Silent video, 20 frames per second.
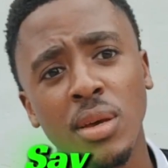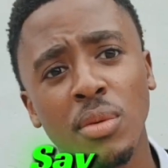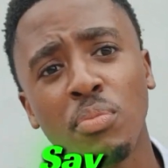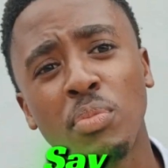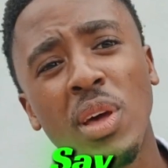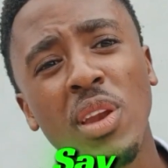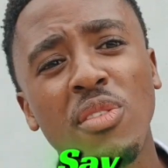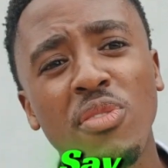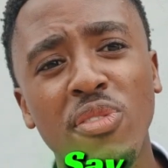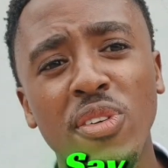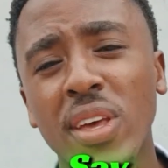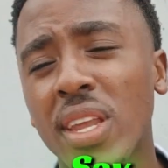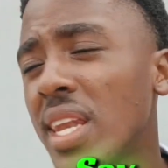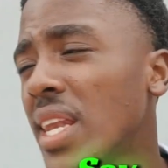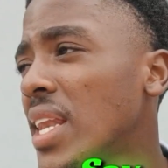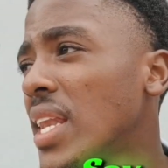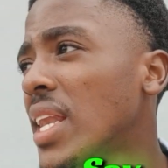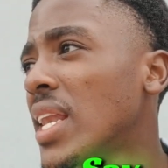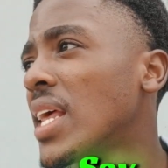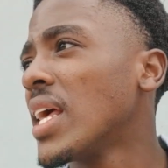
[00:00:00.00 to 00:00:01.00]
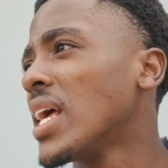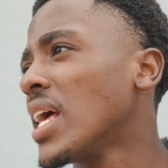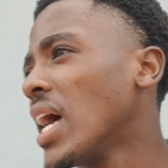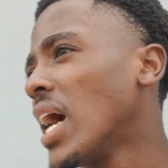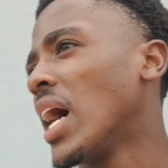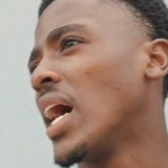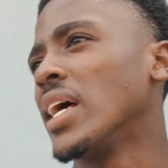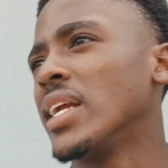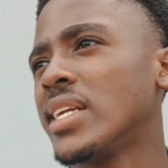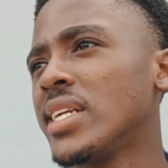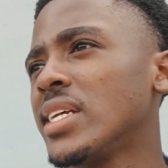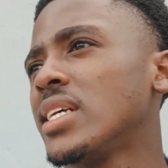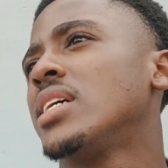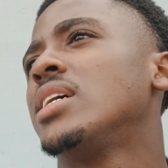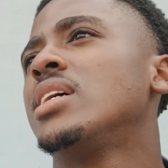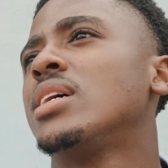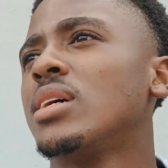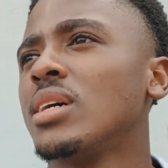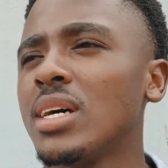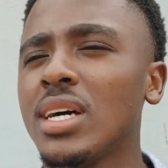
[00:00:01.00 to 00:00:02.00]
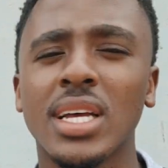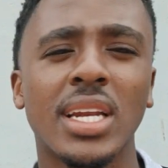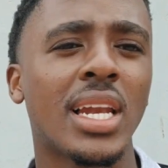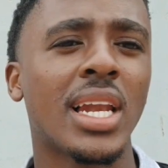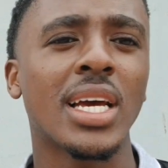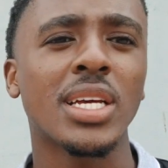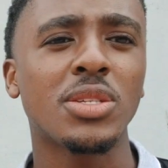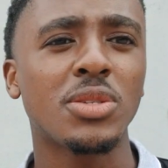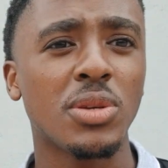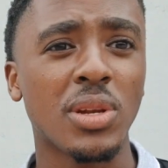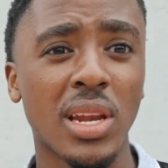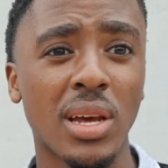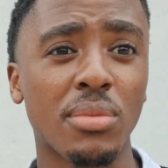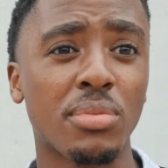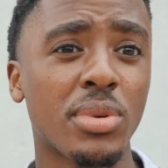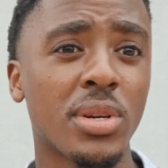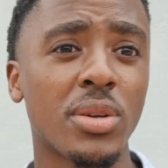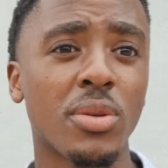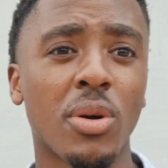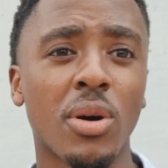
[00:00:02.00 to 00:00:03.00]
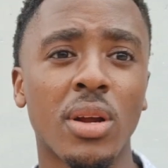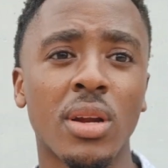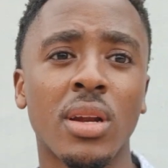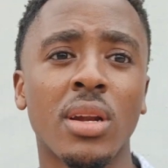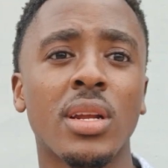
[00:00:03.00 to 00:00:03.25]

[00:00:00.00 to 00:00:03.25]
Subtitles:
benefit I'd like to elaborate on